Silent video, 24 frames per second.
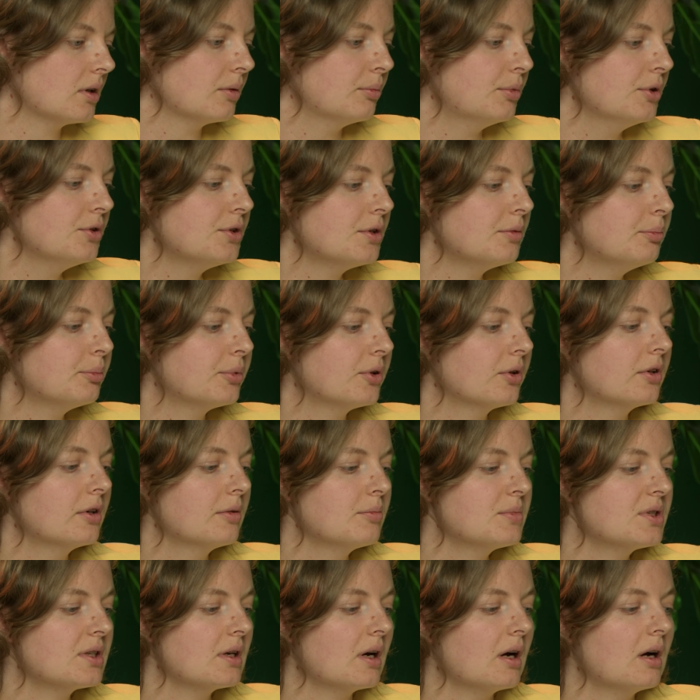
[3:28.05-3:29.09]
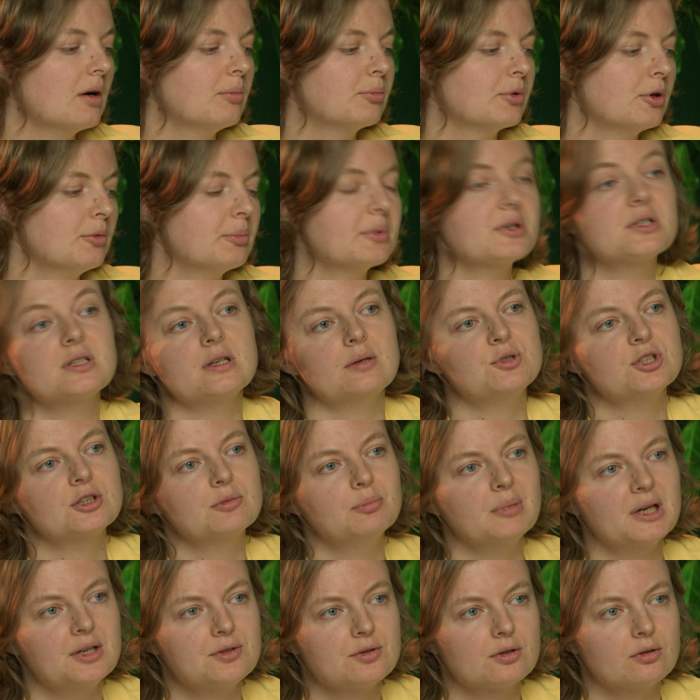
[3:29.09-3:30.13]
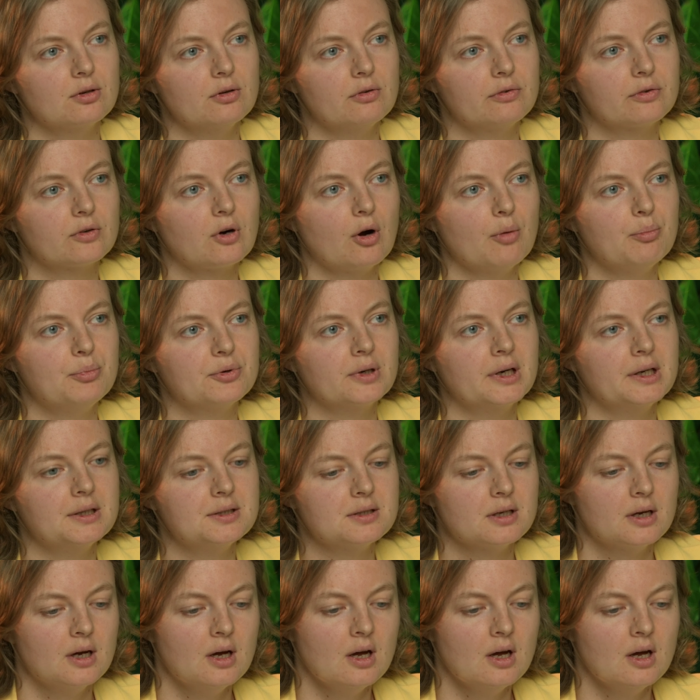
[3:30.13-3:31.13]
computer programs are proper subject matter of copyright.